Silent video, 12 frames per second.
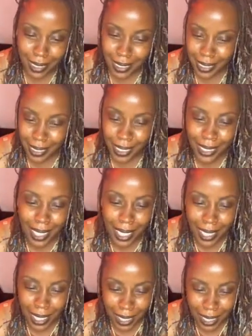just
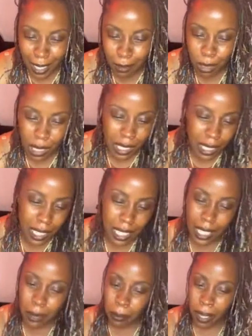eating. I'm let
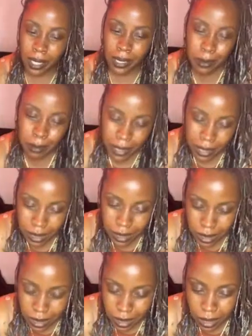him mind his business.
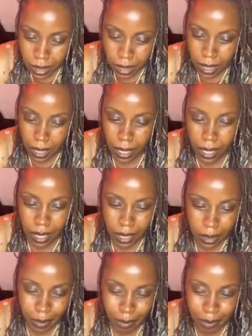
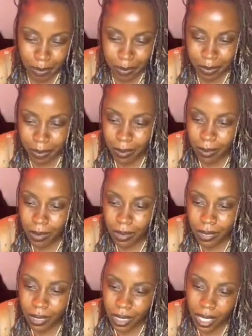Um,
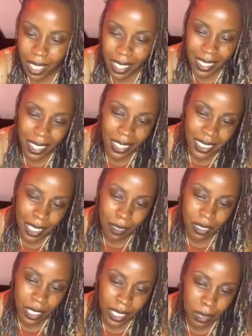I don't know because I feel
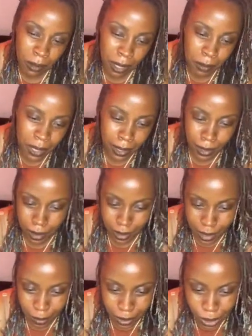like he might be
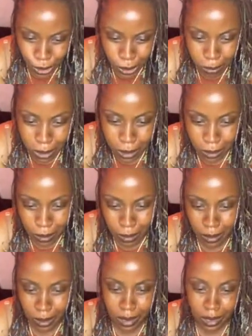good with the shrimp too.
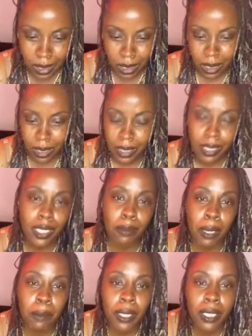He might
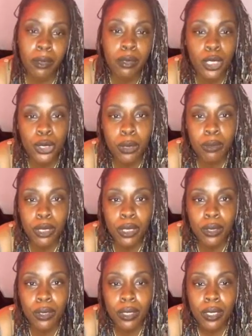be good with the shrimp too.
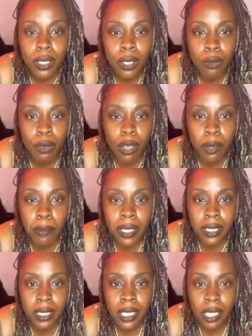Welcome in,
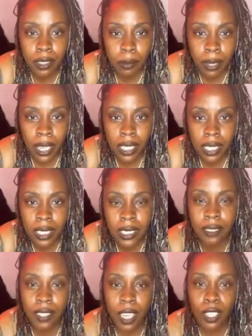everybody's. If
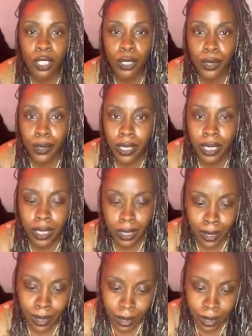y'all are new here,